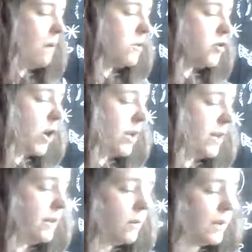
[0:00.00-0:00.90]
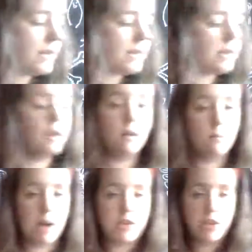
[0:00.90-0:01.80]
we're trying to do is
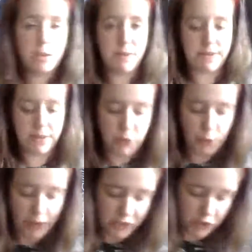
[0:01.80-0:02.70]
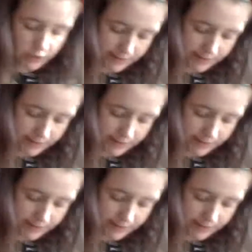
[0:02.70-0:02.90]
patch up a situation.